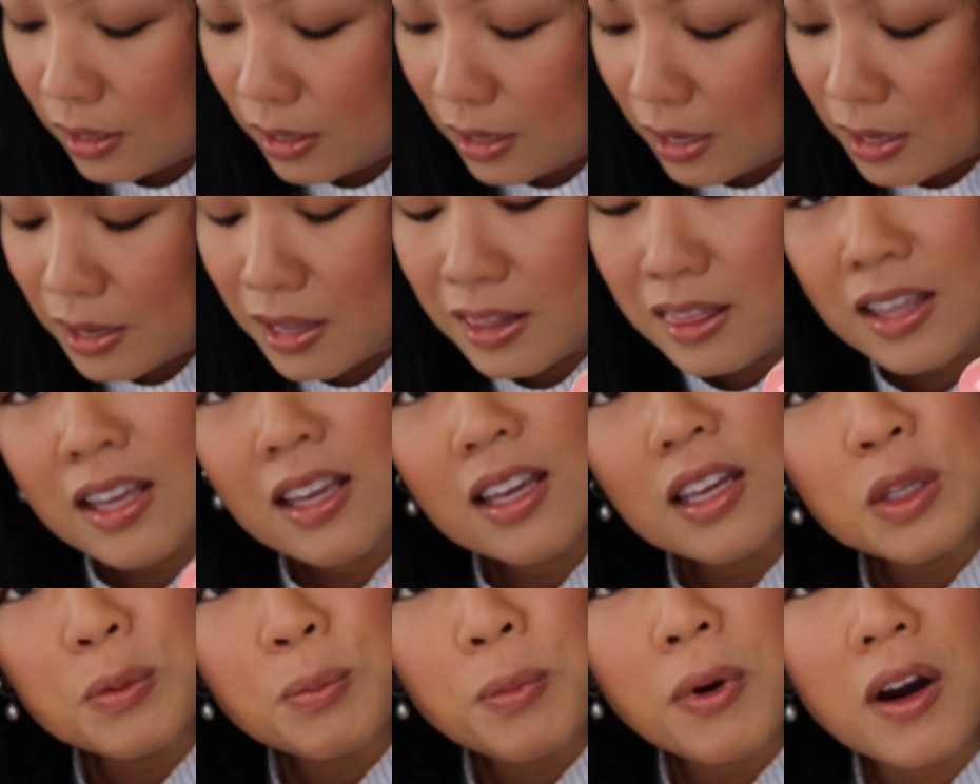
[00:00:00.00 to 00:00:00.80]
I
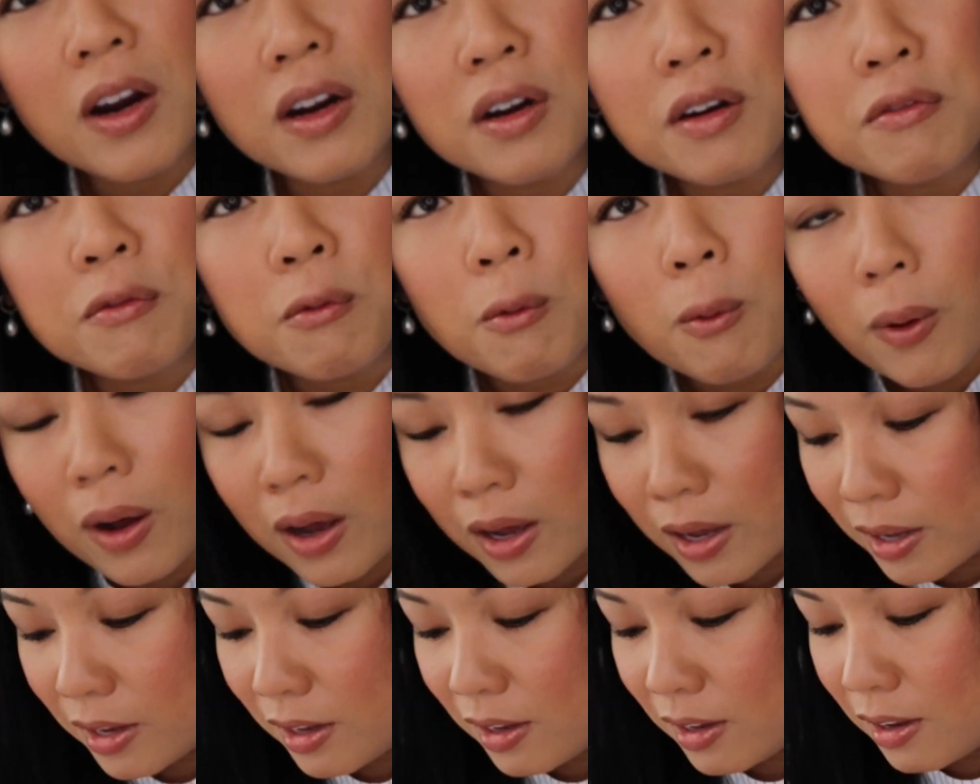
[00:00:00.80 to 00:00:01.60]
think it's part of
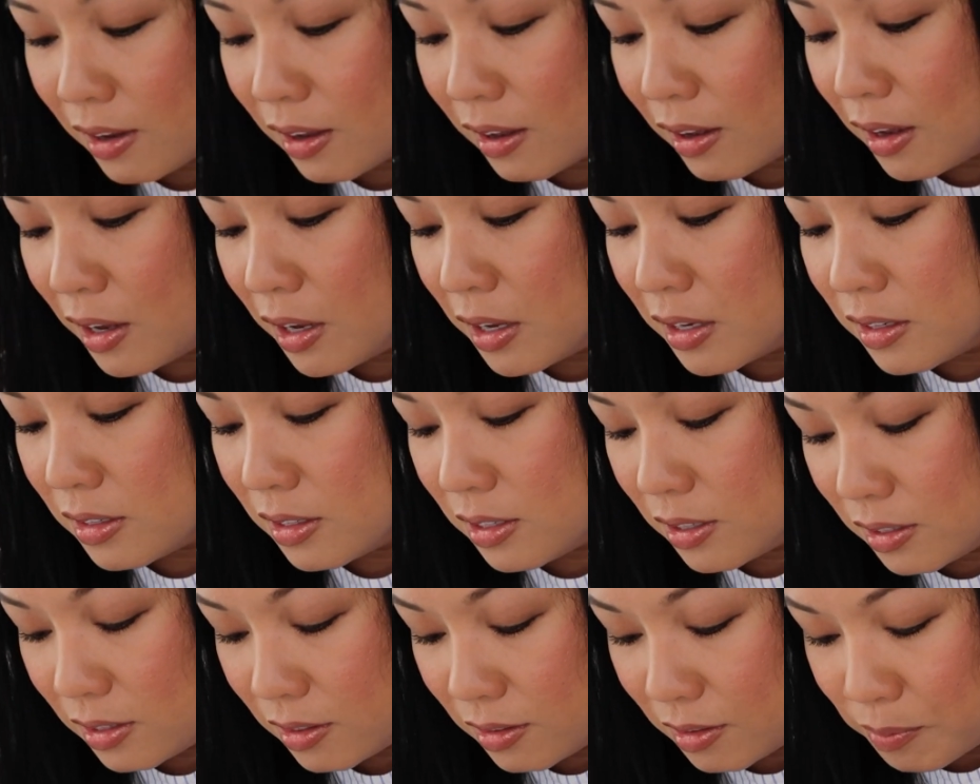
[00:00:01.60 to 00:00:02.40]
why it
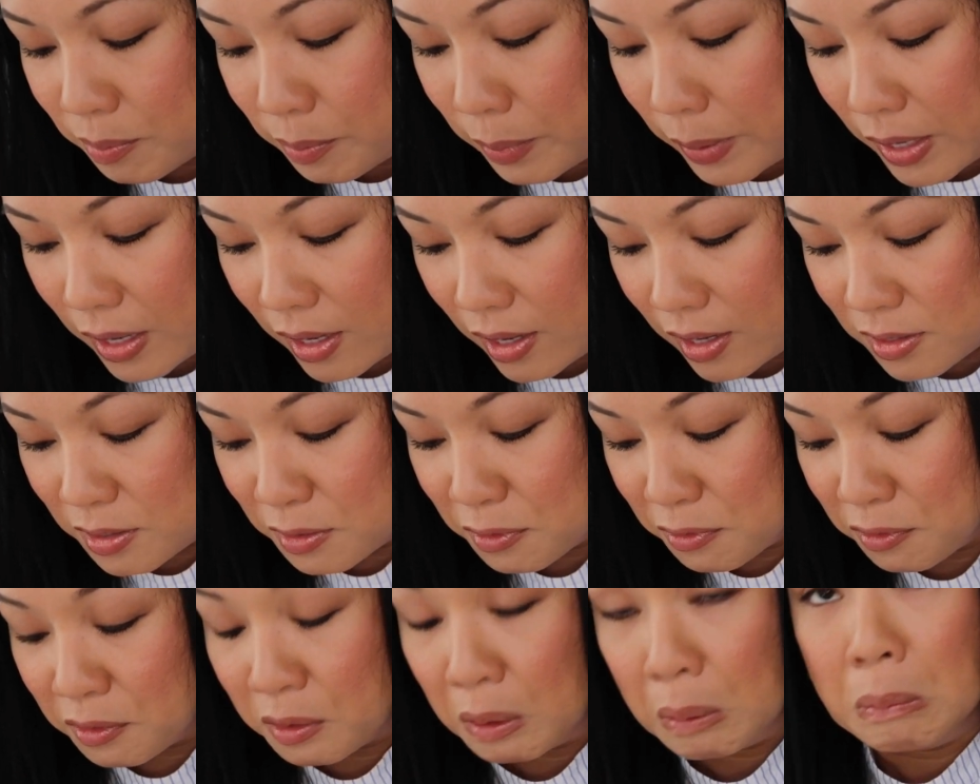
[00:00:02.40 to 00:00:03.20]
got
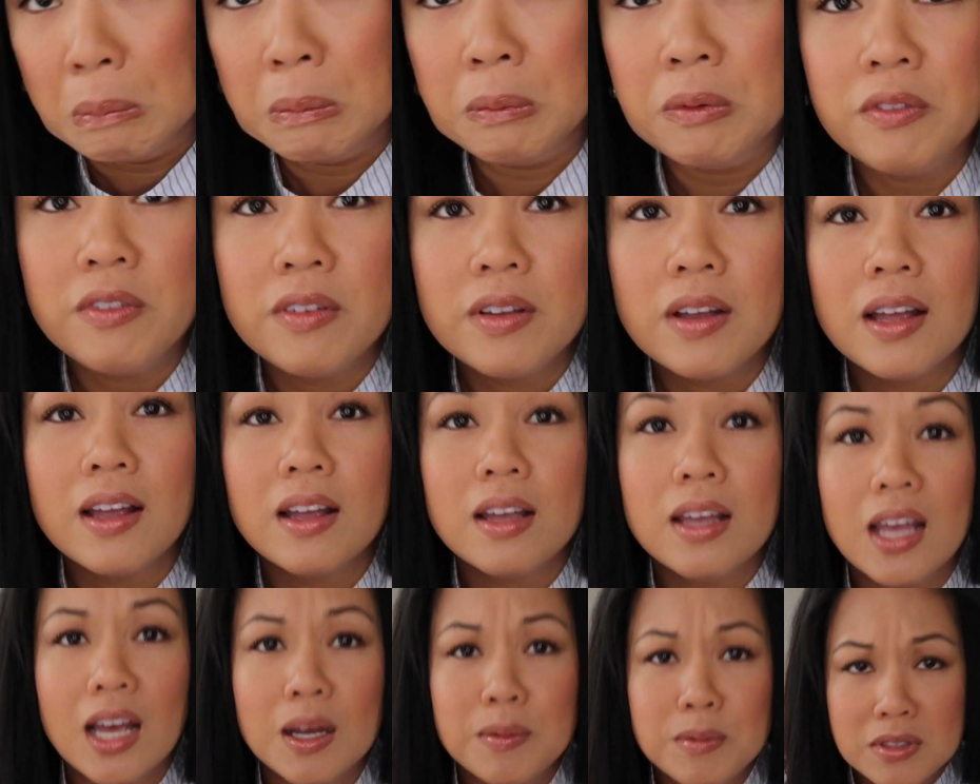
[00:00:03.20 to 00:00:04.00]
banned from
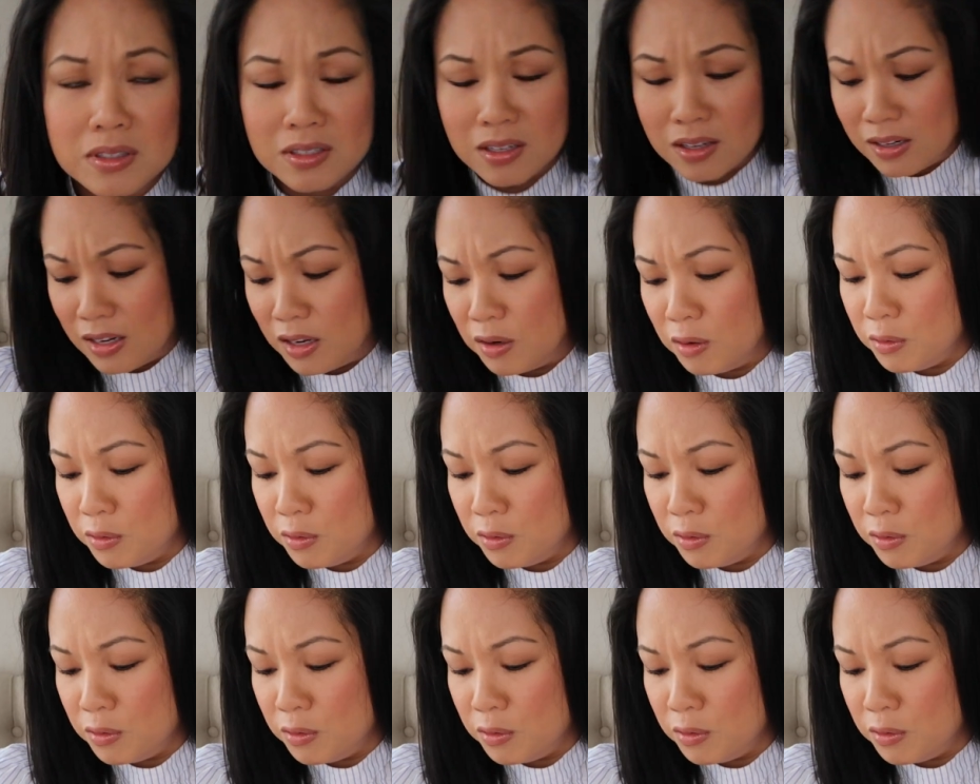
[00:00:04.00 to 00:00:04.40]
Amazon.